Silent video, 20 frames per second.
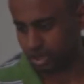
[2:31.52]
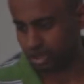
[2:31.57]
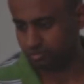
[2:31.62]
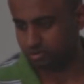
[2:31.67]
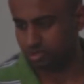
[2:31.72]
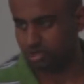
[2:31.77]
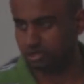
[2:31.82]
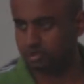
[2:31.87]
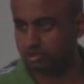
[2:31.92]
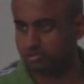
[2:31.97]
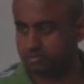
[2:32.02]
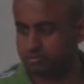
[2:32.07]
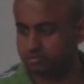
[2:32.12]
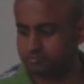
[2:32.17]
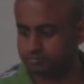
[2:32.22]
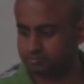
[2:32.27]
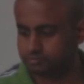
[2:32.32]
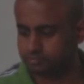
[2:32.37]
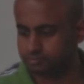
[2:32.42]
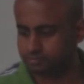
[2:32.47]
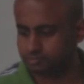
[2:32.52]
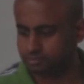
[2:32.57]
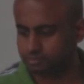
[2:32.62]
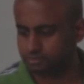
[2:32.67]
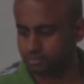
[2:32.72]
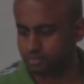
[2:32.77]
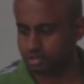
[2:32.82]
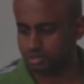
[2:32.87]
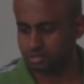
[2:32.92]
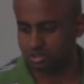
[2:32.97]
cavities,
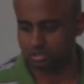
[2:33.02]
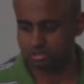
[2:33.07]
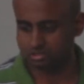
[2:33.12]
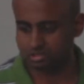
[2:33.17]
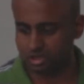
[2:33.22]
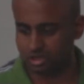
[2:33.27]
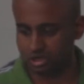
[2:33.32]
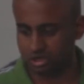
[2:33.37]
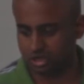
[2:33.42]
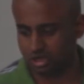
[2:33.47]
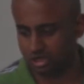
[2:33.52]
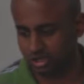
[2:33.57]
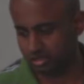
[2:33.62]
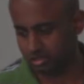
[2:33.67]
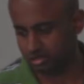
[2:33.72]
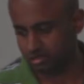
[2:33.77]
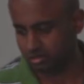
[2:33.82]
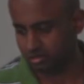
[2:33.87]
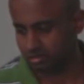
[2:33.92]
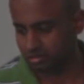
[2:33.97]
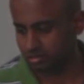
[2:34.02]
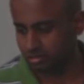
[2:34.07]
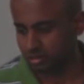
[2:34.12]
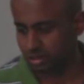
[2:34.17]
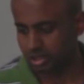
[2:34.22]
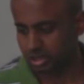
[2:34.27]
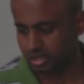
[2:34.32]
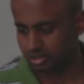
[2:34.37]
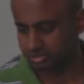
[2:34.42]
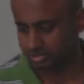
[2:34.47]
the shear layer
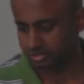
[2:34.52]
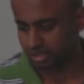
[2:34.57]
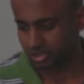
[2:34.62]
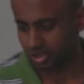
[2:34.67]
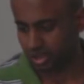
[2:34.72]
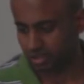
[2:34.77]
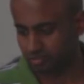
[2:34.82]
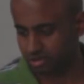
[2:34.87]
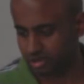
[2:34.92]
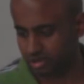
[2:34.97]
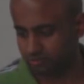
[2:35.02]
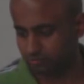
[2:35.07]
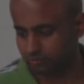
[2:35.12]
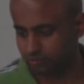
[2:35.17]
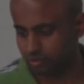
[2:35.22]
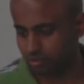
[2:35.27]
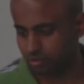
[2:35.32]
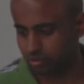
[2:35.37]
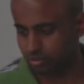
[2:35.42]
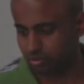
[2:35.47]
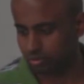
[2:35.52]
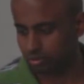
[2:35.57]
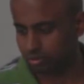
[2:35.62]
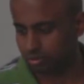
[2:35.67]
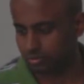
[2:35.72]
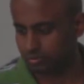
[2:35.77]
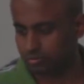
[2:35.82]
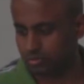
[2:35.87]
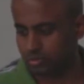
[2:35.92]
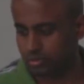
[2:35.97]
hits the cavity floor
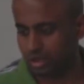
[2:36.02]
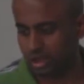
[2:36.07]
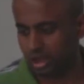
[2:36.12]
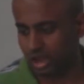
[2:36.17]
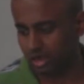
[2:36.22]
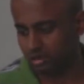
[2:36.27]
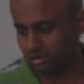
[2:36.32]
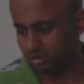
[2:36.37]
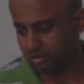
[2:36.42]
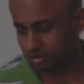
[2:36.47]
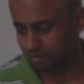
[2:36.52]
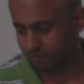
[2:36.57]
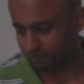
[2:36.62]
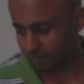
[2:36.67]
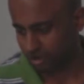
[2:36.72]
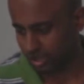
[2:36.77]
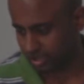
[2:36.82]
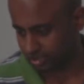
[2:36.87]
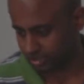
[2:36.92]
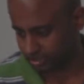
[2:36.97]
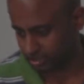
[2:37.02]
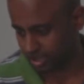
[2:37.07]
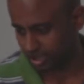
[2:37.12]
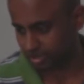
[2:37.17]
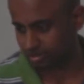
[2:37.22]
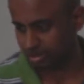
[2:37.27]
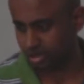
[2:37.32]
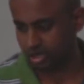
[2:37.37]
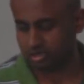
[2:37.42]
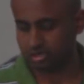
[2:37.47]
and reflects
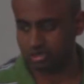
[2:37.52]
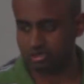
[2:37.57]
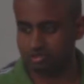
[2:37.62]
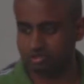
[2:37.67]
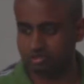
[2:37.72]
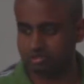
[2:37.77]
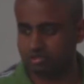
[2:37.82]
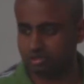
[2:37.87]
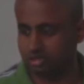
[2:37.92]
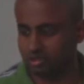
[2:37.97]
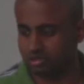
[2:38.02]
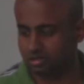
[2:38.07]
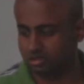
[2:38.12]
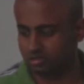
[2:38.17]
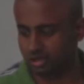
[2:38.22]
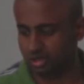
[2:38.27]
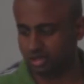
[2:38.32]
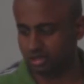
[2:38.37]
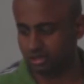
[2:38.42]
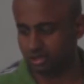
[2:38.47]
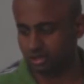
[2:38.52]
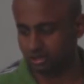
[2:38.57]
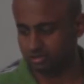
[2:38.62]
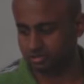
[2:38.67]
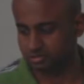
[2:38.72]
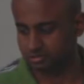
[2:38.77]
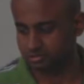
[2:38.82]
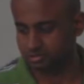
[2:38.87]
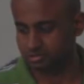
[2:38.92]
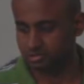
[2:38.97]
and reattaches at the trailing edge.
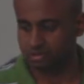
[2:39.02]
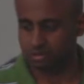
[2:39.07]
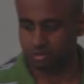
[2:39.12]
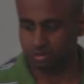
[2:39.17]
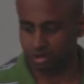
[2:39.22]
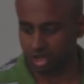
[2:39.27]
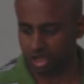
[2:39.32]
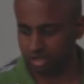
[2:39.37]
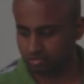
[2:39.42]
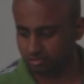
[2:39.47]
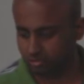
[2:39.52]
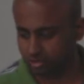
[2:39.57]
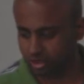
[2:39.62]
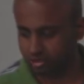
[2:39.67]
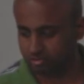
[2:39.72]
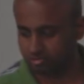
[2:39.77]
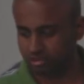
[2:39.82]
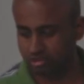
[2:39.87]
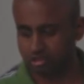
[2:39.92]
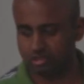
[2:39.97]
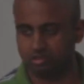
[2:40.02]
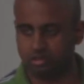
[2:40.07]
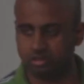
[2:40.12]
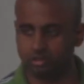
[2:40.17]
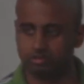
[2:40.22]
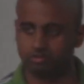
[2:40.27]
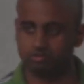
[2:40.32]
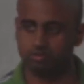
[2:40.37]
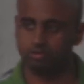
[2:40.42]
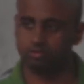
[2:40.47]
Now, as you can see, there
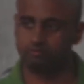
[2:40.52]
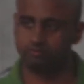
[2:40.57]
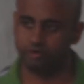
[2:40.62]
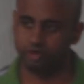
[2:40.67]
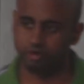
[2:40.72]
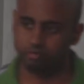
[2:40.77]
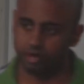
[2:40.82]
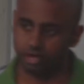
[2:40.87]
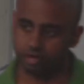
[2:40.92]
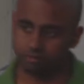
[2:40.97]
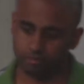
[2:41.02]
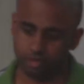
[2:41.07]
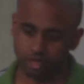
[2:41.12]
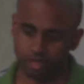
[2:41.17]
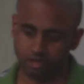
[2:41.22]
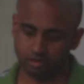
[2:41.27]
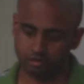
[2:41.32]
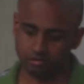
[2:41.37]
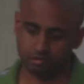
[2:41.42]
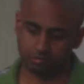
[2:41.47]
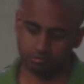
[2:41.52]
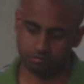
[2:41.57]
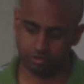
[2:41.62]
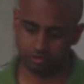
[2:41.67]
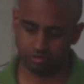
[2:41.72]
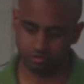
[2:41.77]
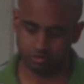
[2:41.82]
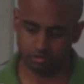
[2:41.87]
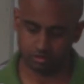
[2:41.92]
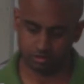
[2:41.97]
is no feedback mechanism
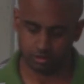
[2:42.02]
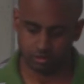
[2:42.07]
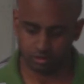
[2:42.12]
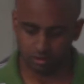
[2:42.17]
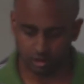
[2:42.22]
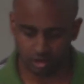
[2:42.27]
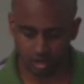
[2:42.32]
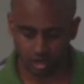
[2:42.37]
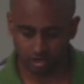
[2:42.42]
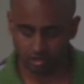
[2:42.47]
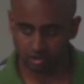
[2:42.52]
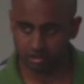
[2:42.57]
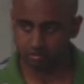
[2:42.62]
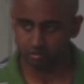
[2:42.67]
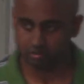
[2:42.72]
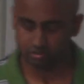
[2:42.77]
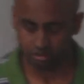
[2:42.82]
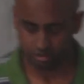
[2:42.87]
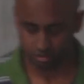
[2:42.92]
present, and hence the